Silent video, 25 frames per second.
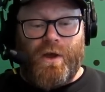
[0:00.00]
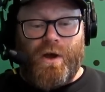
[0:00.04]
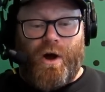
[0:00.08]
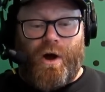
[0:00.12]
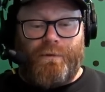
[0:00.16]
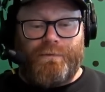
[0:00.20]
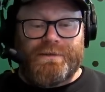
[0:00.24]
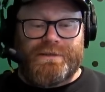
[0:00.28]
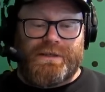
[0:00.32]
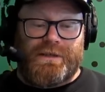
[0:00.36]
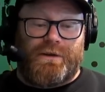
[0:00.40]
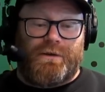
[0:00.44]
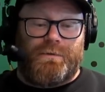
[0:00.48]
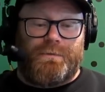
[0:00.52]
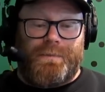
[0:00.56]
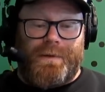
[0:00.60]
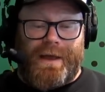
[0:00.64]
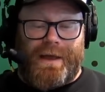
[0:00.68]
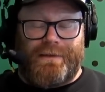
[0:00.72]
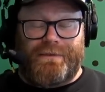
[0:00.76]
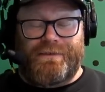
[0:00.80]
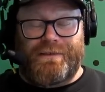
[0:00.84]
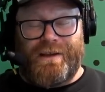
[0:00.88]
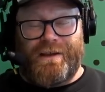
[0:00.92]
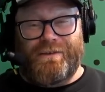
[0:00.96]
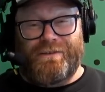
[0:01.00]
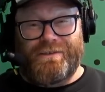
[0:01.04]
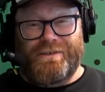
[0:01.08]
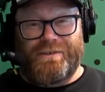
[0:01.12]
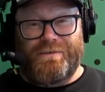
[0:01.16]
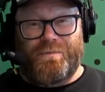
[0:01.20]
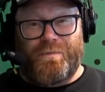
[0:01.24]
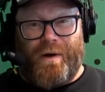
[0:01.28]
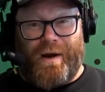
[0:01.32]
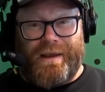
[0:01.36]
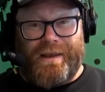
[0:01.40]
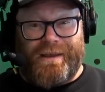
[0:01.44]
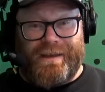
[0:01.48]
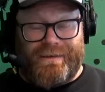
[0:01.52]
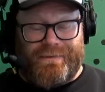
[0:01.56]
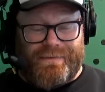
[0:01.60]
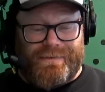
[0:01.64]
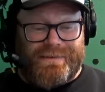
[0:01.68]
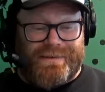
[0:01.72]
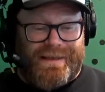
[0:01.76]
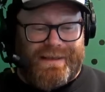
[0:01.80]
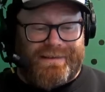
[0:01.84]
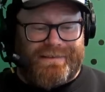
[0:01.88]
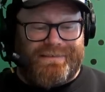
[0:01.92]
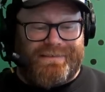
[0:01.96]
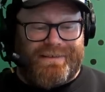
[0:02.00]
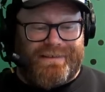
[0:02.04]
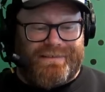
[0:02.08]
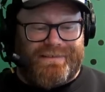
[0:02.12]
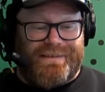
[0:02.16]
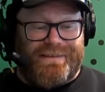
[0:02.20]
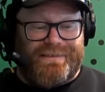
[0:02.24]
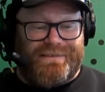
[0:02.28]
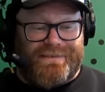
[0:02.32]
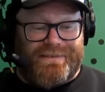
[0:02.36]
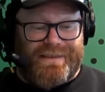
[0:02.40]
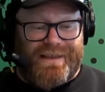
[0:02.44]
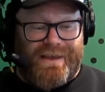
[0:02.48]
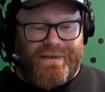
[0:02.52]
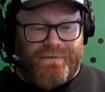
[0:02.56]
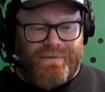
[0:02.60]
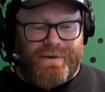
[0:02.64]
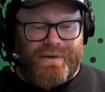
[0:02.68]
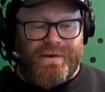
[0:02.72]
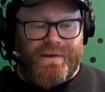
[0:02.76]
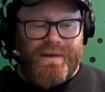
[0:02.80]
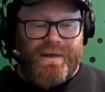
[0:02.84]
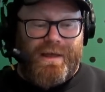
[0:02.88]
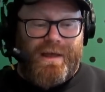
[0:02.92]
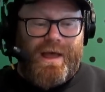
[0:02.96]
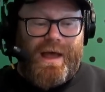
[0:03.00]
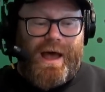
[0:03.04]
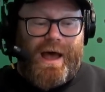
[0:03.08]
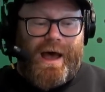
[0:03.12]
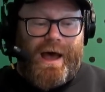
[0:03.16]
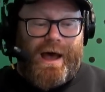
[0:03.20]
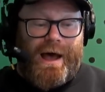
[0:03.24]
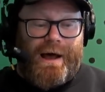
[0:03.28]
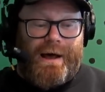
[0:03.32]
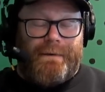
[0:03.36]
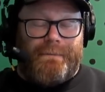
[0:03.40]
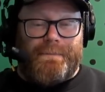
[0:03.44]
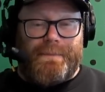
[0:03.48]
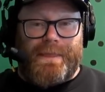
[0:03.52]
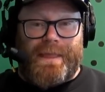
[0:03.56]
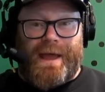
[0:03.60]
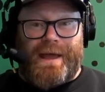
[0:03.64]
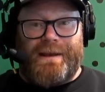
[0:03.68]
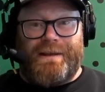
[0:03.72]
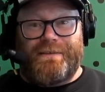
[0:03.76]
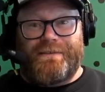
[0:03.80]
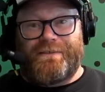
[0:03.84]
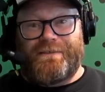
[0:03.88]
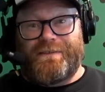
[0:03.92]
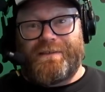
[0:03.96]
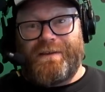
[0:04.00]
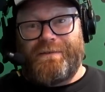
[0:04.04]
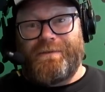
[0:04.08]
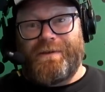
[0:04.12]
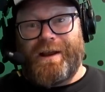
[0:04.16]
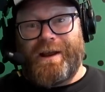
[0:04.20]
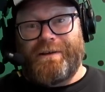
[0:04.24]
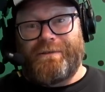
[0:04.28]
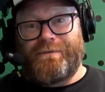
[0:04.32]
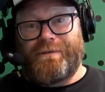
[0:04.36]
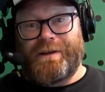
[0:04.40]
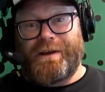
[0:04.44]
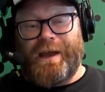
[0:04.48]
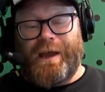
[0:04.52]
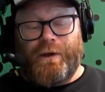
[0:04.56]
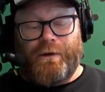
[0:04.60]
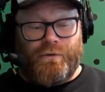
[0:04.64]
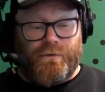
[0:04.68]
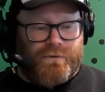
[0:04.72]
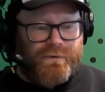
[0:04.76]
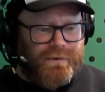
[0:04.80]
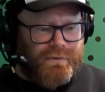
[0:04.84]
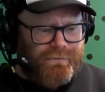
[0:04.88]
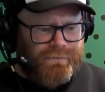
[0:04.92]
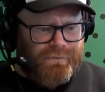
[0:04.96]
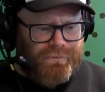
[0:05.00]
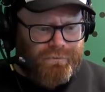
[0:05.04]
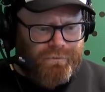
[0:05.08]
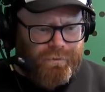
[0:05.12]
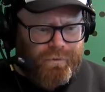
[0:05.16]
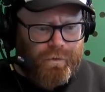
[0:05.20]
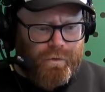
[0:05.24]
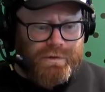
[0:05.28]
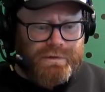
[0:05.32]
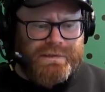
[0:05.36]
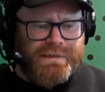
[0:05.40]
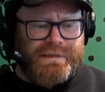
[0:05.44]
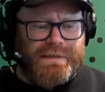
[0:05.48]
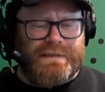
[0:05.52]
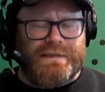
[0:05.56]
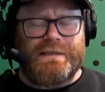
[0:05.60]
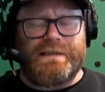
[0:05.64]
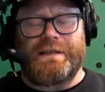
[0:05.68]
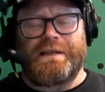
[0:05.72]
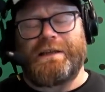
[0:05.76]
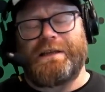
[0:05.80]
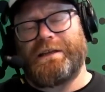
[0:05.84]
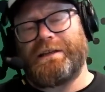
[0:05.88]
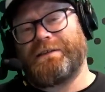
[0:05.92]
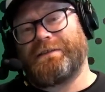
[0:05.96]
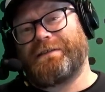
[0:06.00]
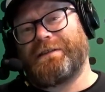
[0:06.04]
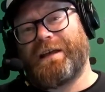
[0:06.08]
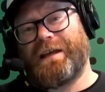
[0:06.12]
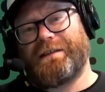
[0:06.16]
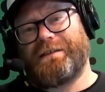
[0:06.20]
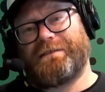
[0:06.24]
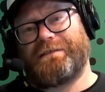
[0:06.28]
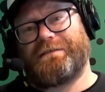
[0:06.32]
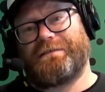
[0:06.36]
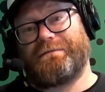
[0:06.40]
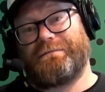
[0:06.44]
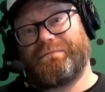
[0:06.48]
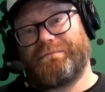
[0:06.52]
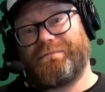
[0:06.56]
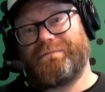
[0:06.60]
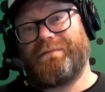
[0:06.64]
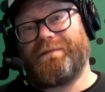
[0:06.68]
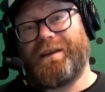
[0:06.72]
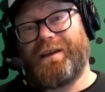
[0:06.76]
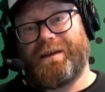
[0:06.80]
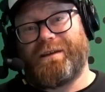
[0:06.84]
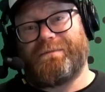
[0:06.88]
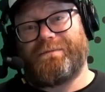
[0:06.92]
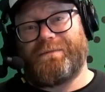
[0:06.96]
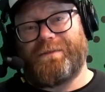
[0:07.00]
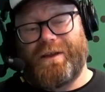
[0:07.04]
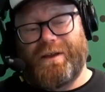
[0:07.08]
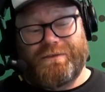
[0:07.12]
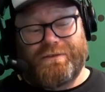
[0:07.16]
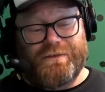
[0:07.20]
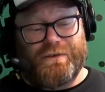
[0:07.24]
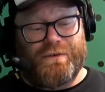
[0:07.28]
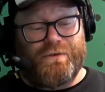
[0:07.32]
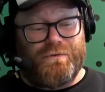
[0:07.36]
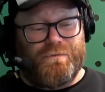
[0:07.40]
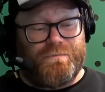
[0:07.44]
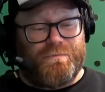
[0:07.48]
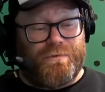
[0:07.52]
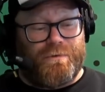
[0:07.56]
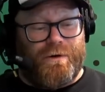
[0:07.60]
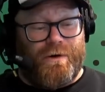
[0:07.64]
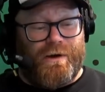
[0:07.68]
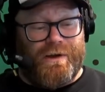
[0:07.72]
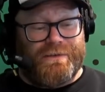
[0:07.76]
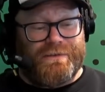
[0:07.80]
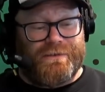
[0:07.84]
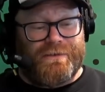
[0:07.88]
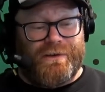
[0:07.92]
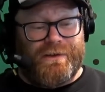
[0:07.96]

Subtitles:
Obviously, you could pounce now because his break-even's at a 67, and it's 700k or 714 that he is. That's a good price.